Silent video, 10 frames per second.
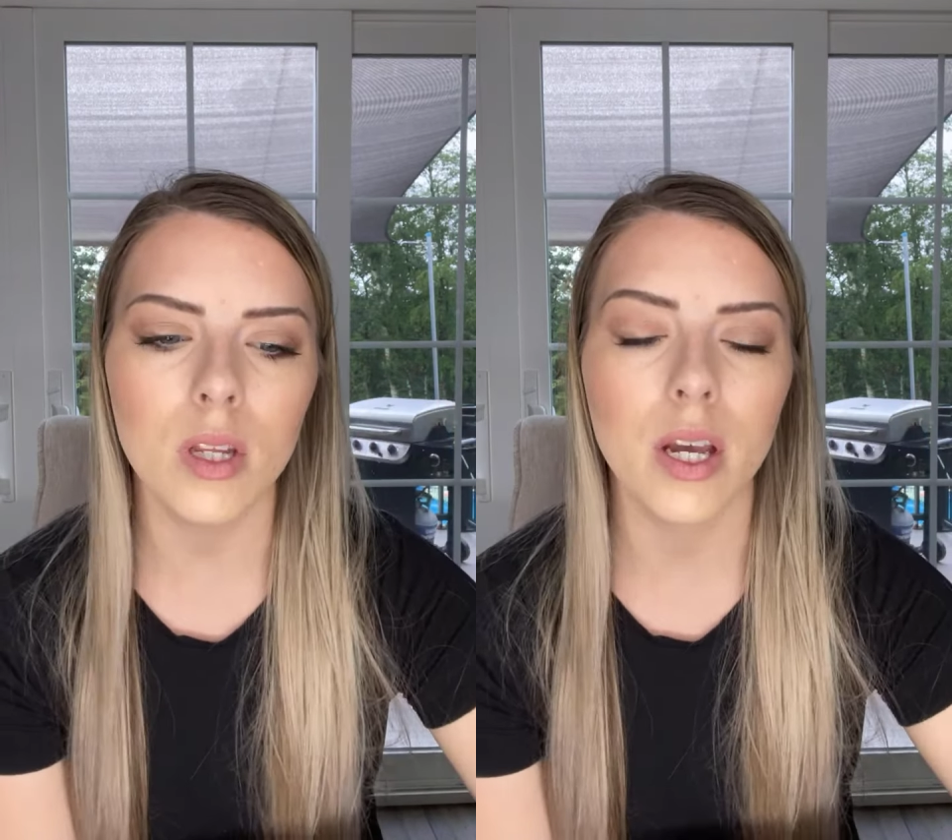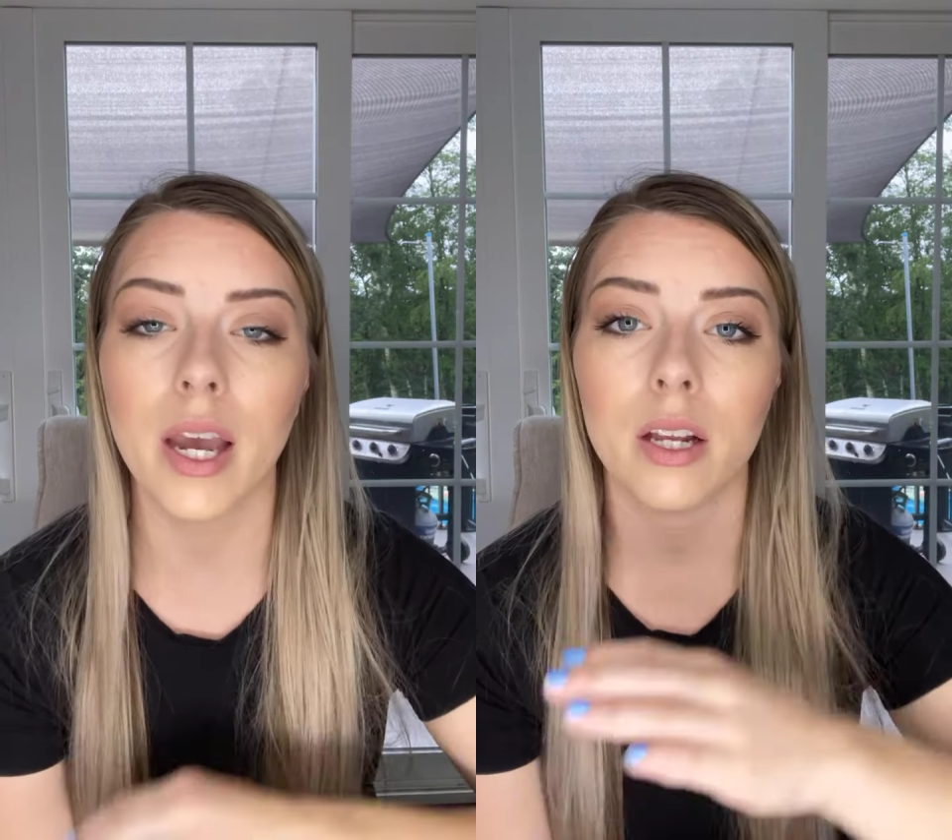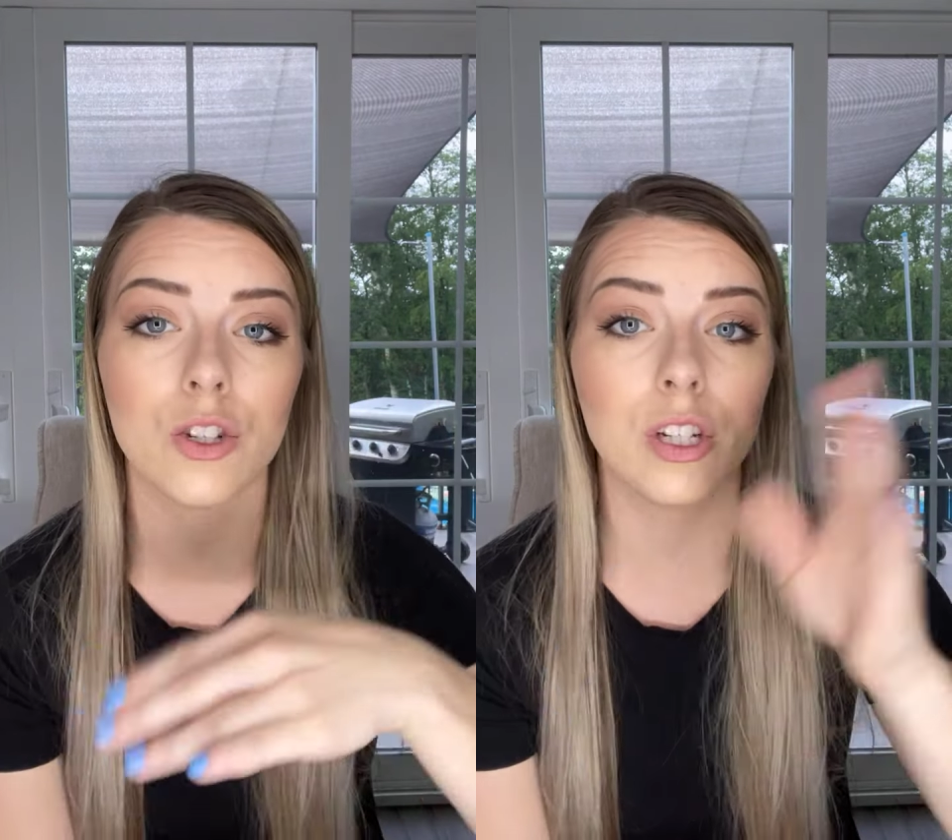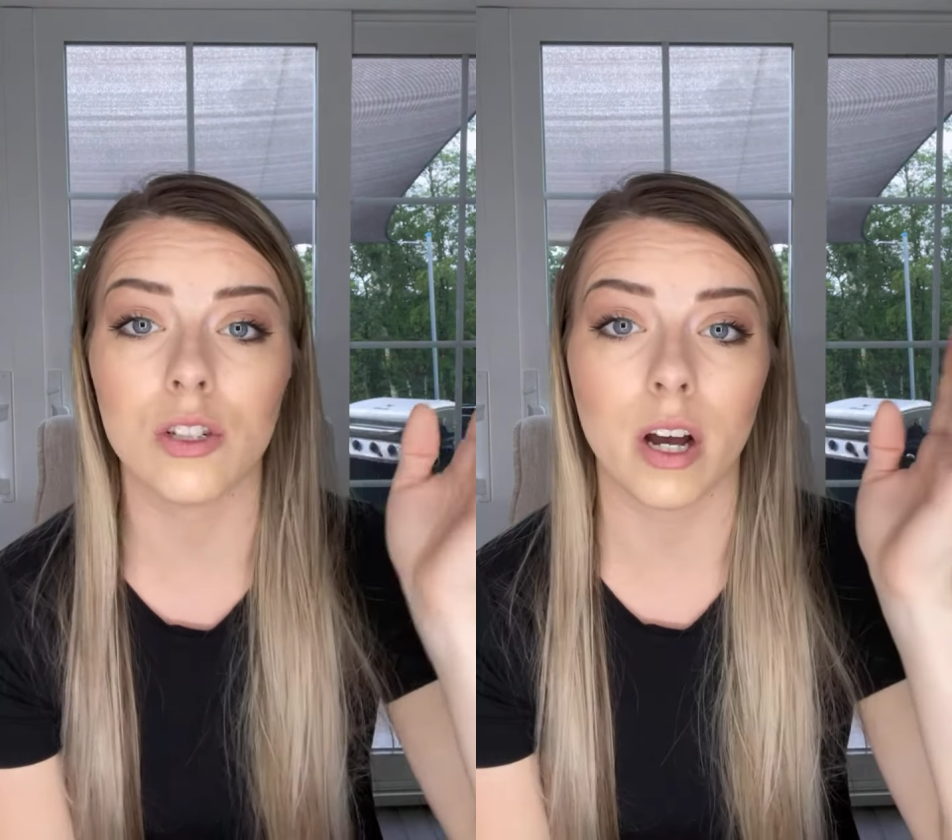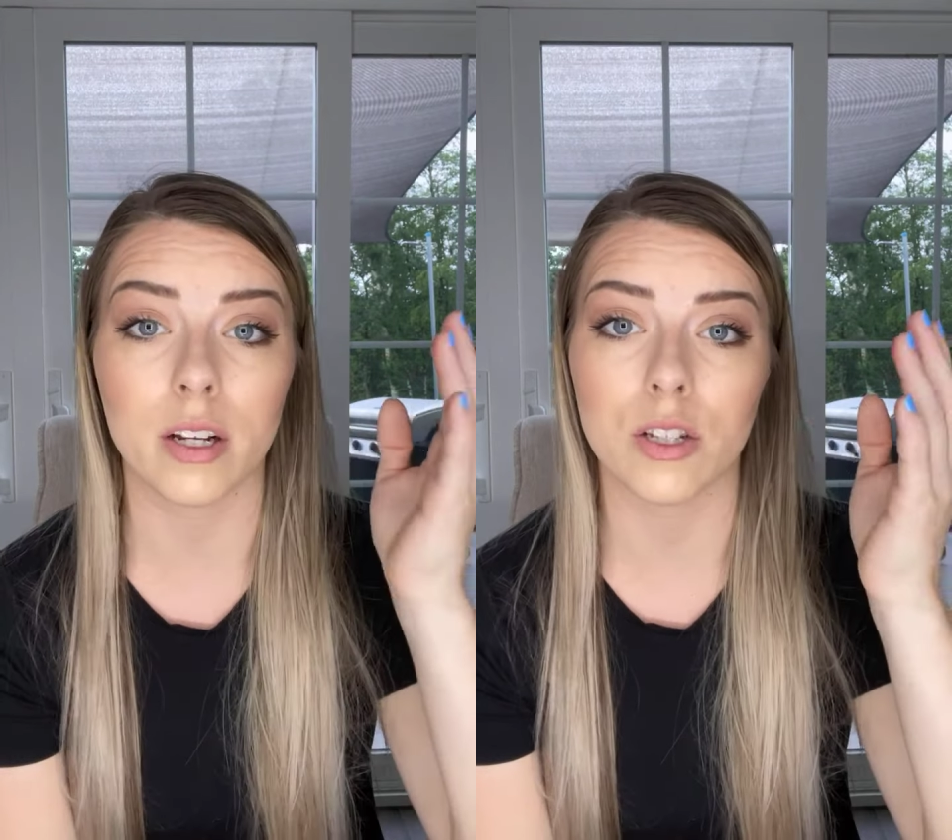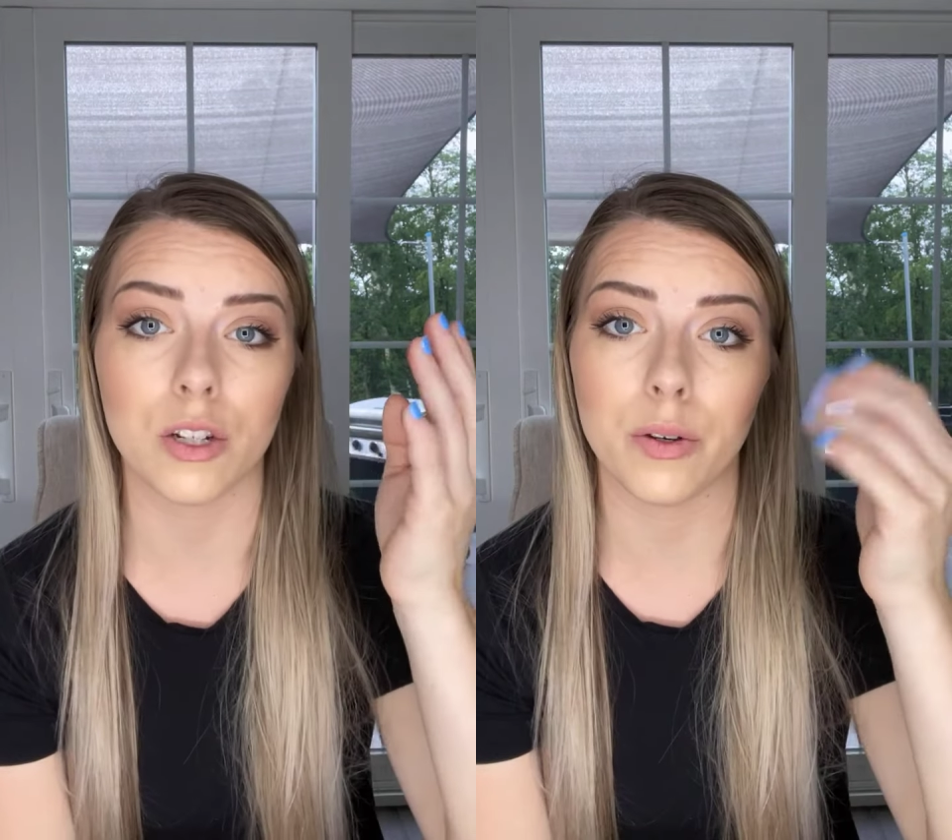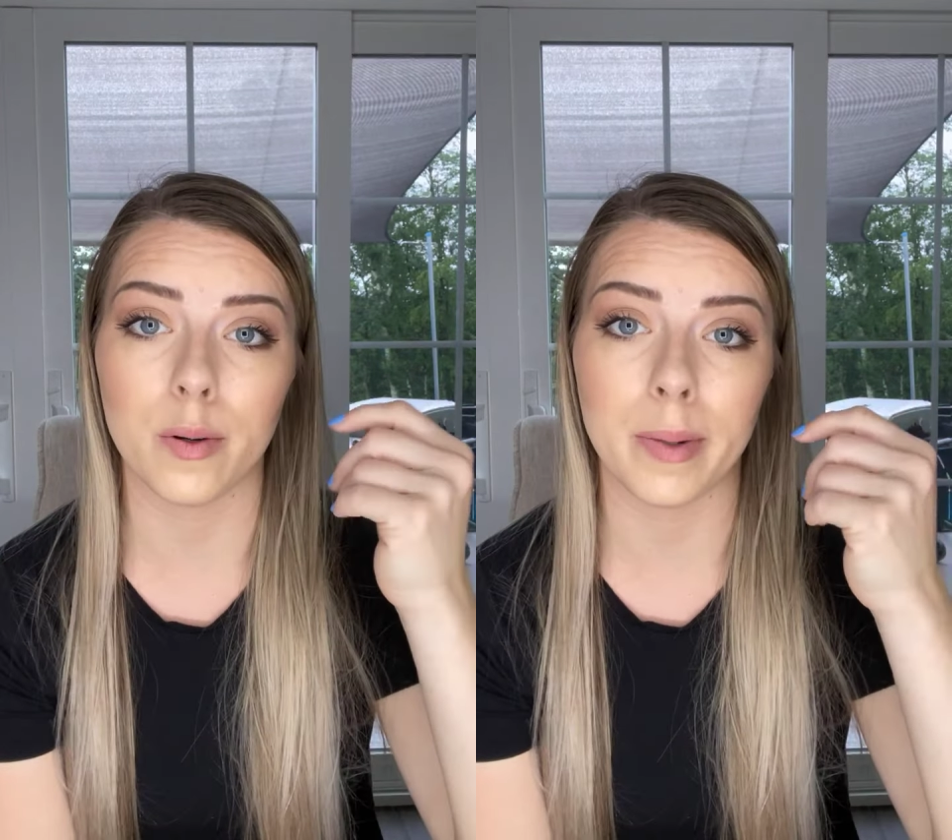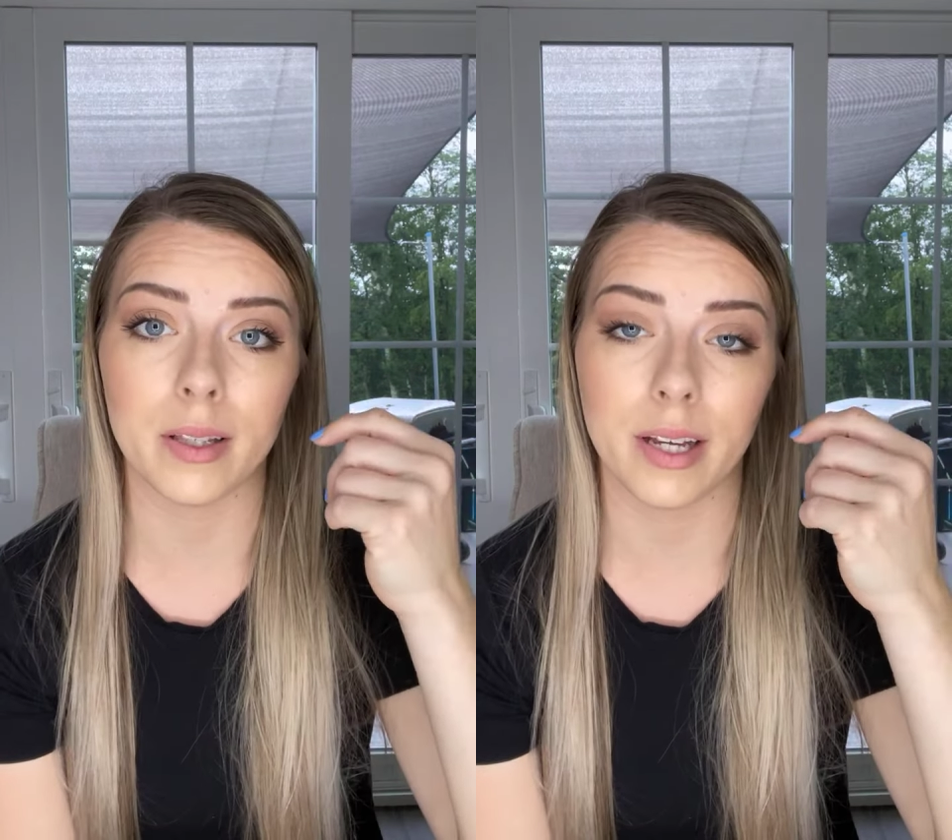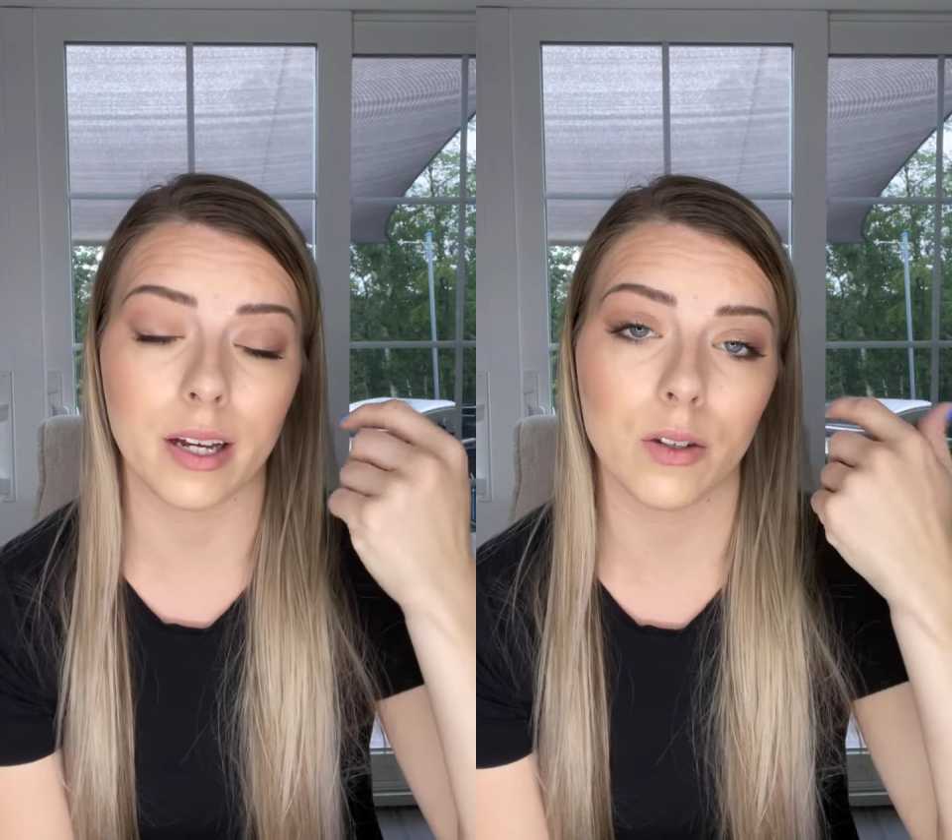And she talks to you about that.